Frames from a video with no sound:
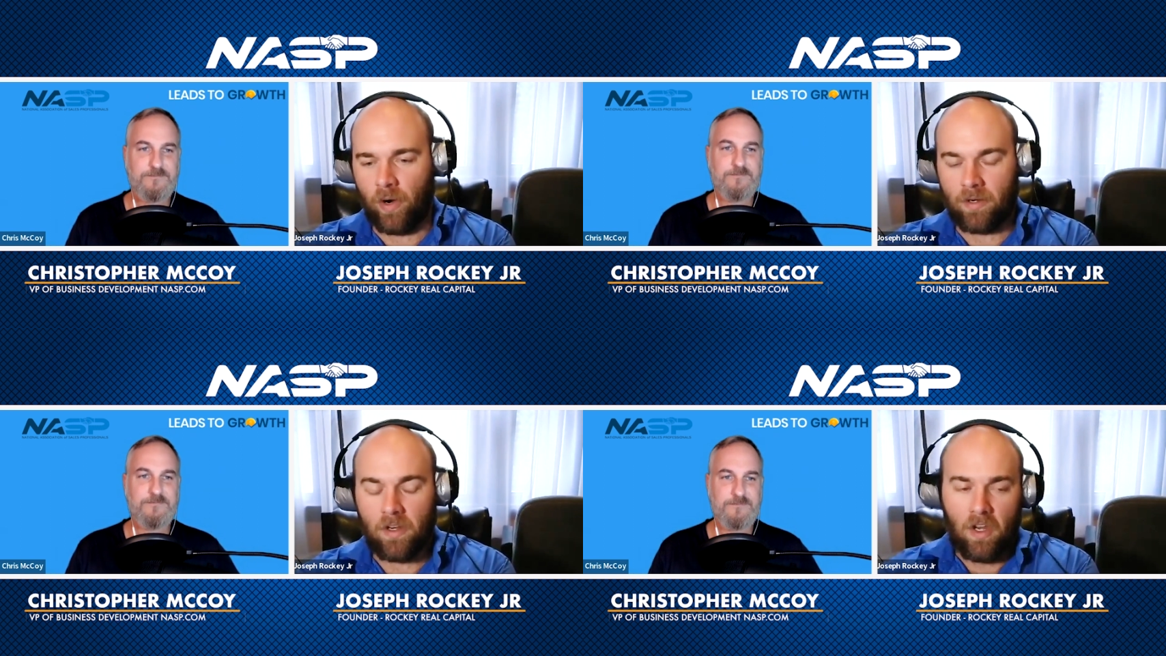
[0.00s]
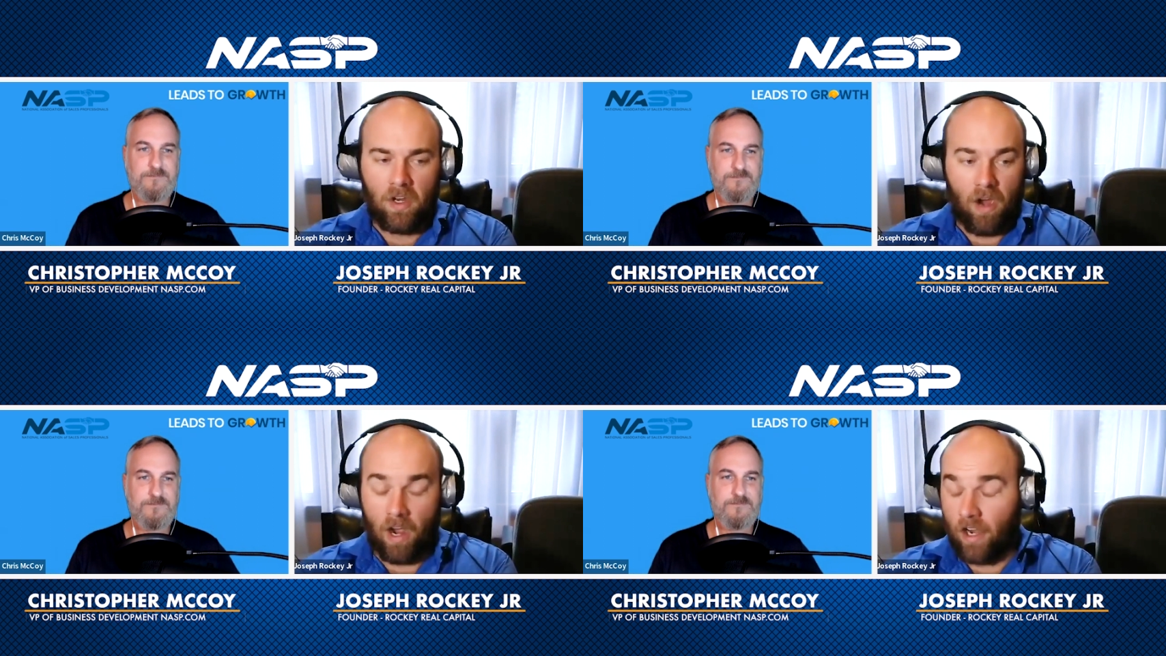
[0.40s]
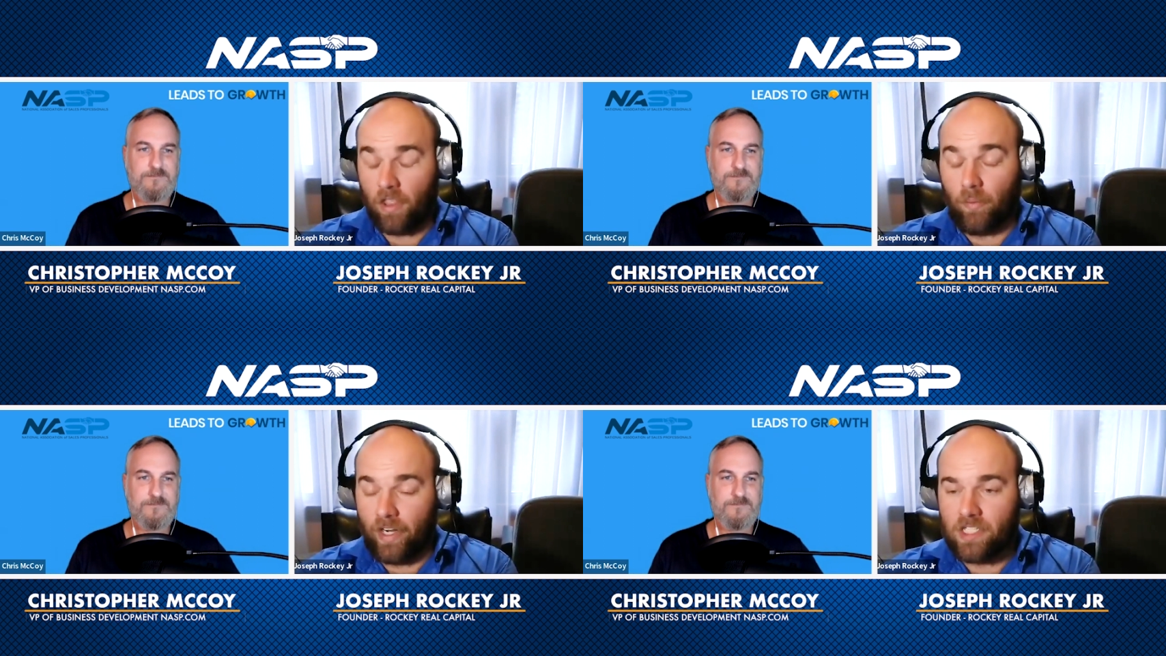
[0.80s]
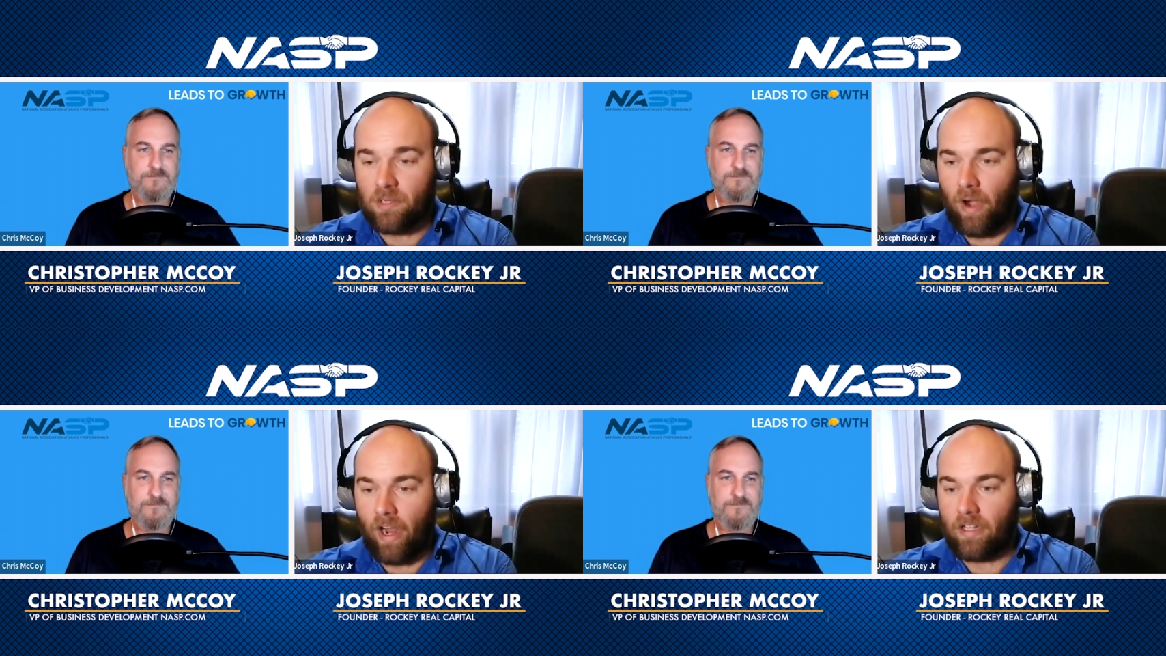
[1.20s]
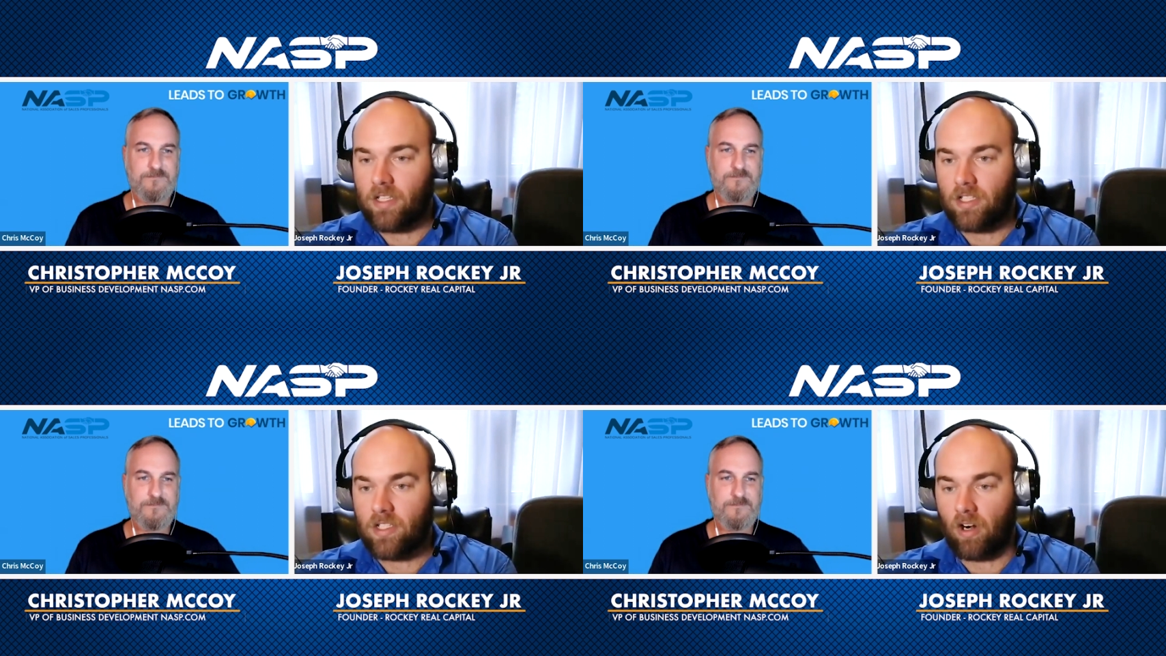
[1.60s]
Speaker 1: And another reason why
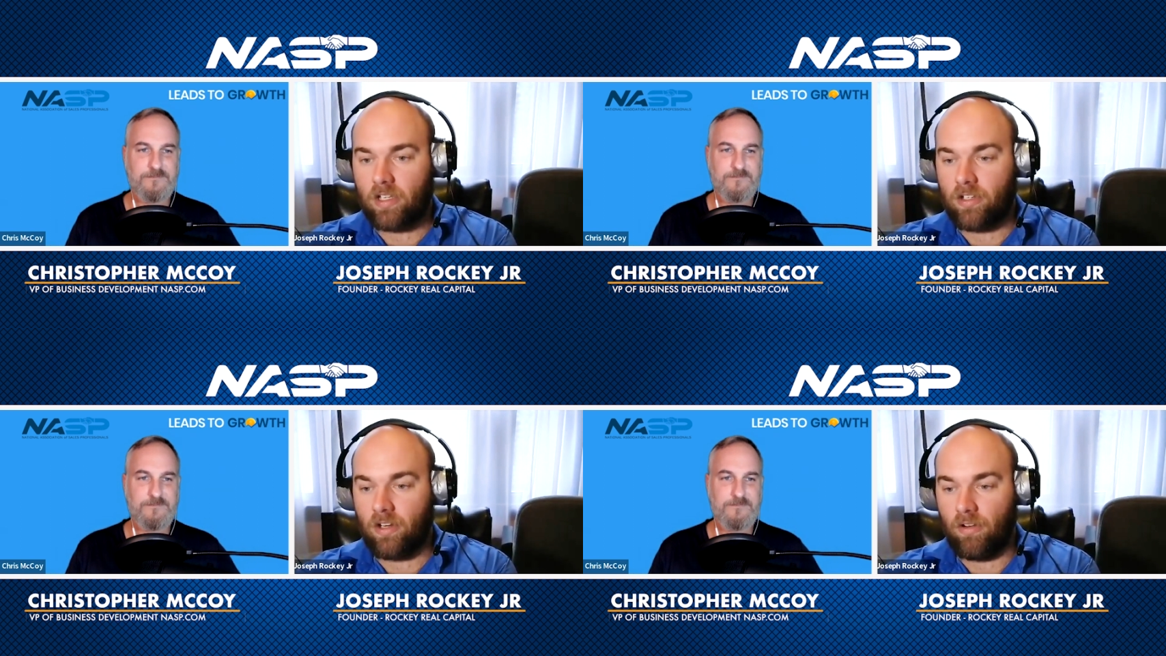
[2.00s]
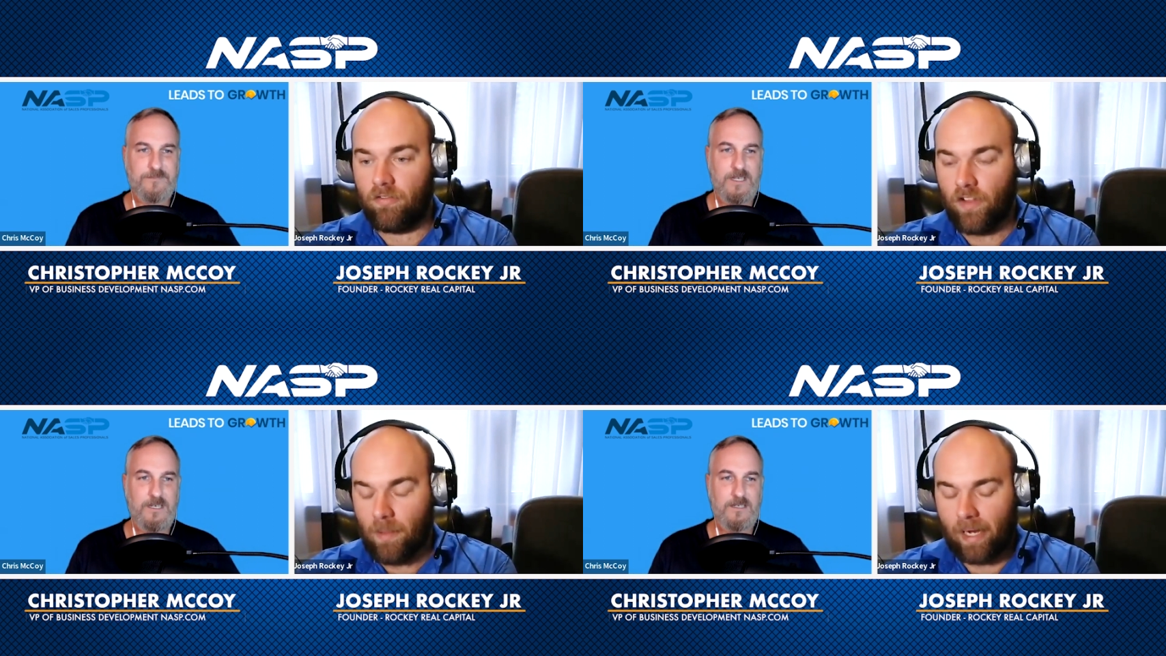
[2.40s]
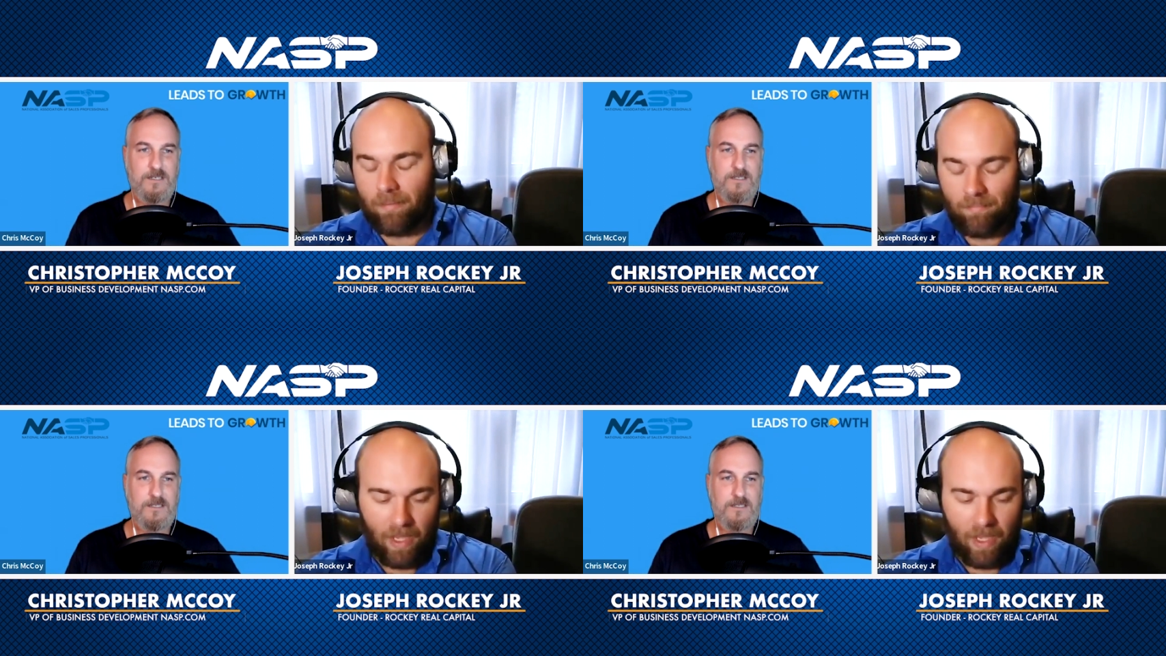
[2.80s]
it's hard to do flipping.